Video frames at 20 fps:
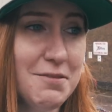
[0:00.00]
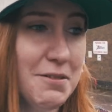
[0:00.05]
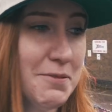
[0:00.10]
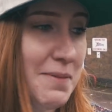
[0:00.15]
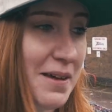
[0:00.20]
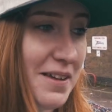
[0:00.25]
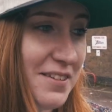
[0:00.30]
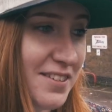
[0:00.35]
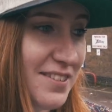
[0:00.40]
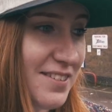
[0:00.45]
We've
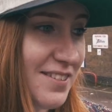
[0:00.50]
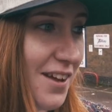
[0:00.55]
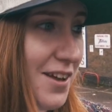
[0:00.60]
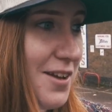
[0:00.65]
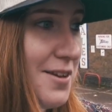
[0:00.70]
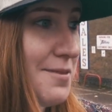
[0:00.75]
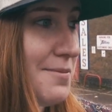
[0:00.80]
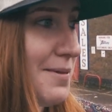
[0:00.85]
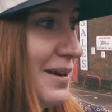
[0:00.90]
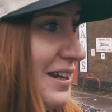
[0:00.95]
met so
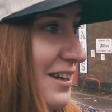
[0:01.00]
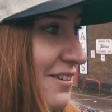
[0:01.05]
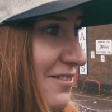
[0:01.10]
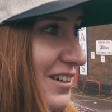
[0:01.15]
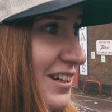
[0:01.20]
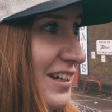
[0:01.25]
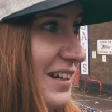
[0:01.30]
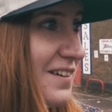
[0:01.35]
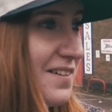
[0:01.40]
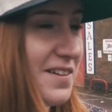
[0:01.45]
many
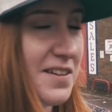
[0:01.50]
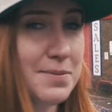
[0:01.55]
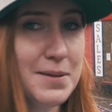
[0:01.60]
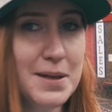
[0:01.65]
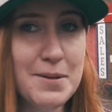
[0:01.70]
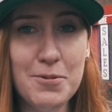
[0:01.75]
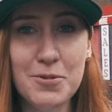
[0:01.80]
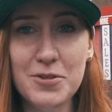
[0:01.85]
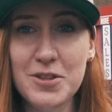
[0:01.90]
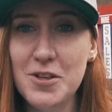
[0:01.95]
really nice
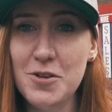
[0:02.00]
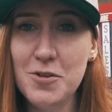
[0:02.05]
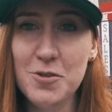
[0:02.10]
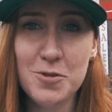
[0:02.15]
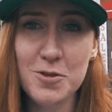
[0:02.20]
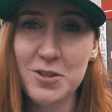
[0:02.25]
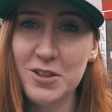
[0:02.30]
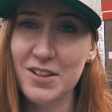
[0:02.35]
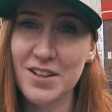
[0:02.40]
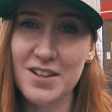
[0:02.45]
people. The
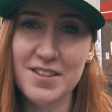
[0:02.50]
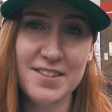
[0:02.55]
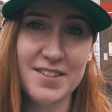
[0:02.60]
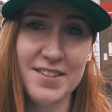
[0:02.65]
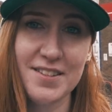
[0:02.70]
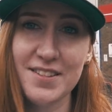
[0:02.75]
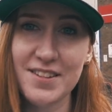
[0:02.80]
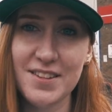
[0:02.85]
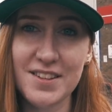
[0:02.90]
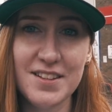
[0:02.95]

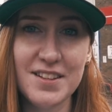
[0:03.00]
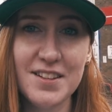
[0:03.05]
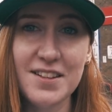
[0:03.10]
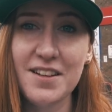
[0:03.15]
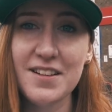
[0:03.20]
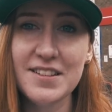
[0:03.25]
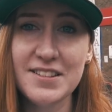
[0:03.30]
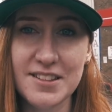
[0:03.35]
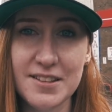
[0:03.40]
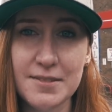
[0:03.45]
organisers are the
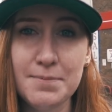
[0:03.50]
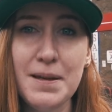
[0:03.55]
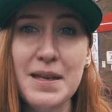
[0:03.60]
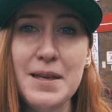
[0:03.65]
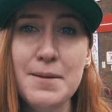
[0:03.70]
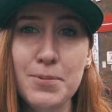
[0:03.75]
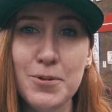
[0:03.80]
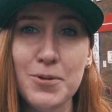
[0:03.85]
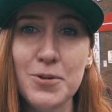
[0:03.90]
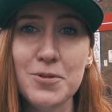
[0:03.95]
nicest
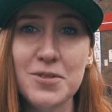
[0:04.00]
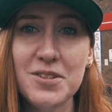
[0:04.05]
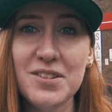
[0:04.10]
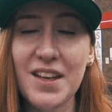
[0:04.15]
people.